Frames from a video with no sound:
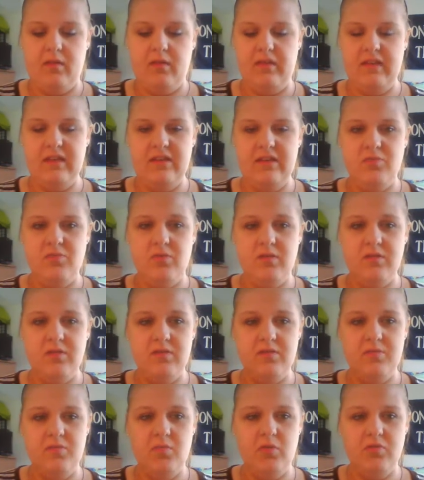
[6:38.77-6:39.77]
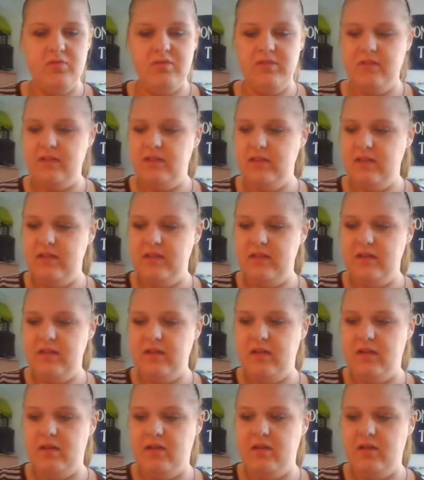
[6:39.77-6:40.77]
These ones
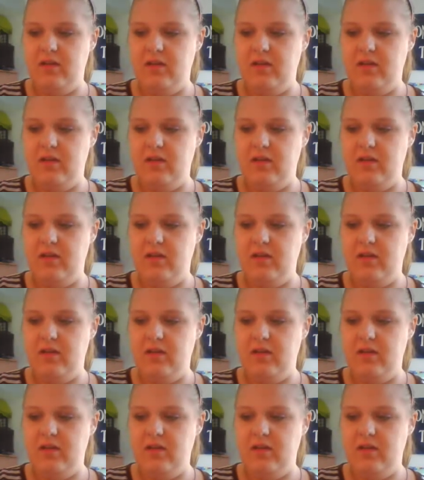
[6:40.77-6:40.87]
mostly